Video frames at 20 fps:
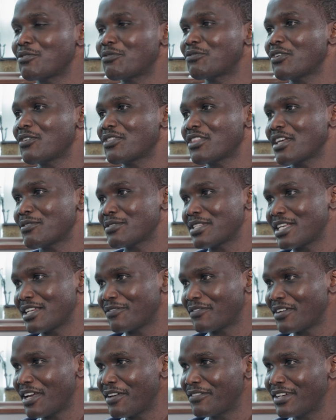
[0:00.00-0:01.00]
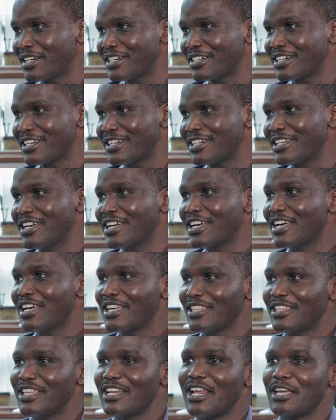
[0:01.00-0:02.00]
with 4,500,
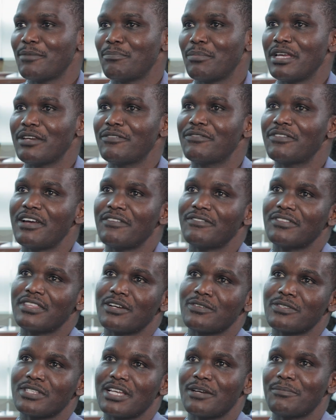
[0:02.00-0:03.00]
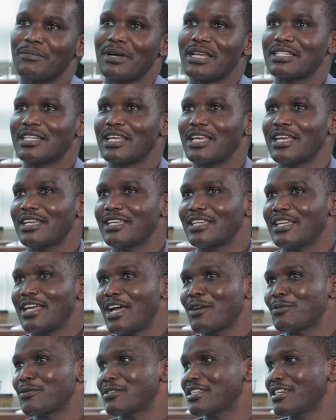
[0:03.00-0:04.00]
then I paid 5,000. But hey,
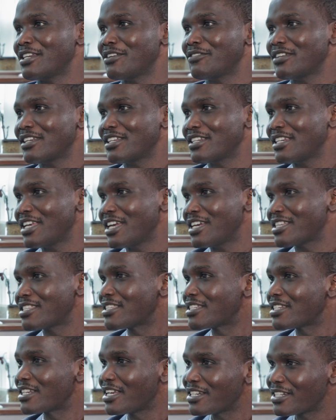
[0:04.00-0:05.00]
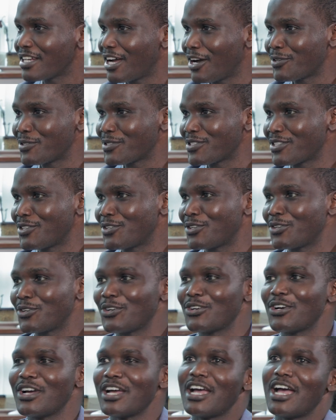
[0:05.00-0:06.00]
I was living near State House, you
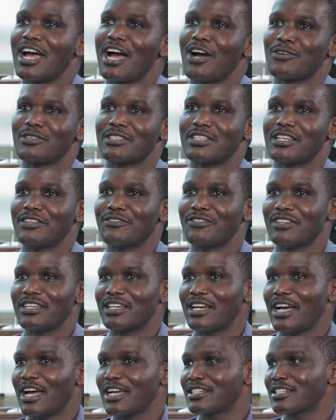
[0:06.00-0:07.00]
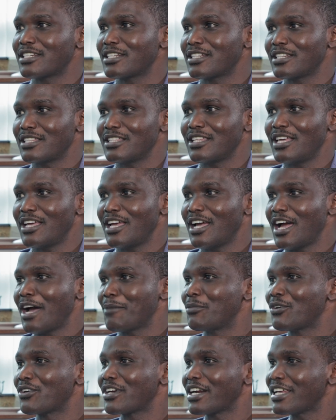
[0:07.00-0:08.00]
know. I was living at the
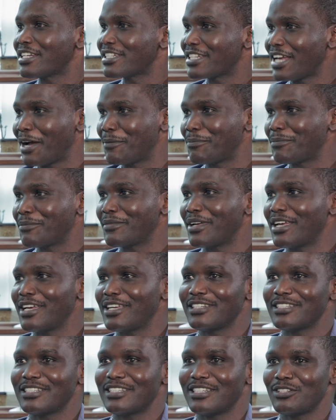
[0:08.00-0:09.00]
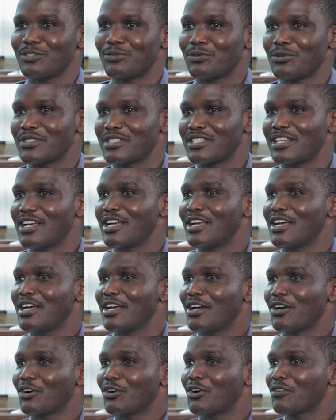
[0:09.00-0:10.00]
Arboretum, and it was
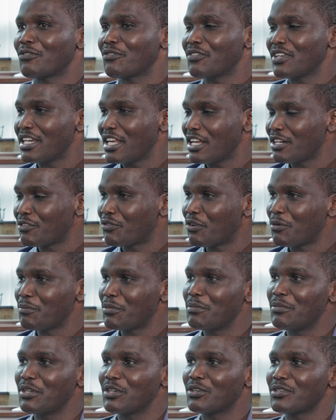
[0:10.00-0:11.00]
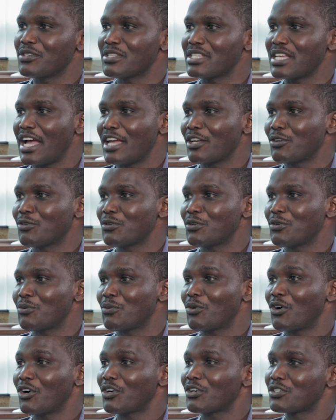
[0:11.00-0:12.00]
convenient for me because I could
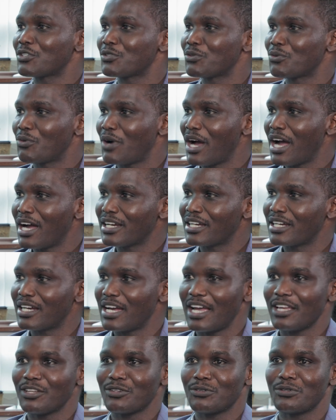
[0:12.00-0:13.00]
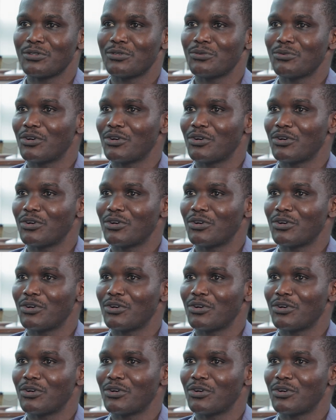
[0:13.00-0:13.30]
walk to work. I could